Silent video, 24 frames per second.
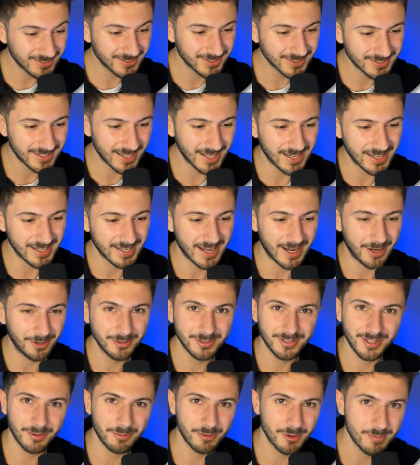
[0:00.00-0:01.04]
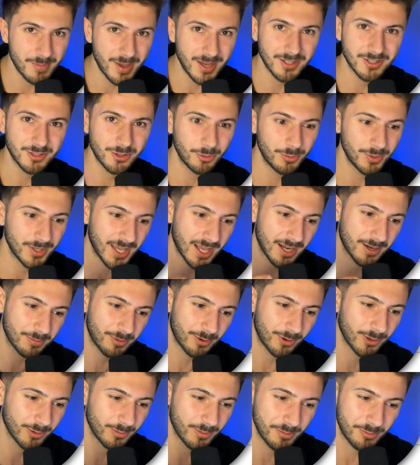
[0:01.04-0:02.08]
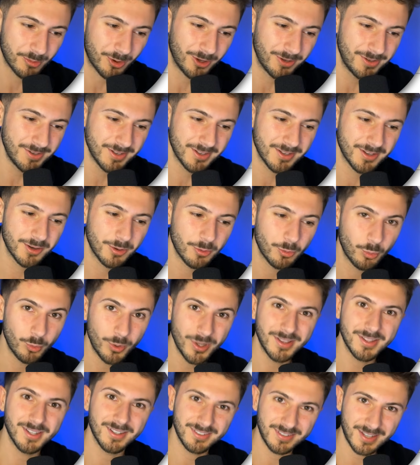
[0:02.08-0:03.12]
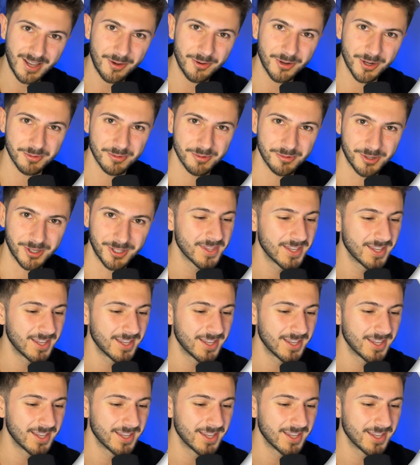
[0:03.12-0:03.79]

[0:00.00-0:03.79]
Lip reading: get it now so that we make sure we get the product we want with the sale that we want.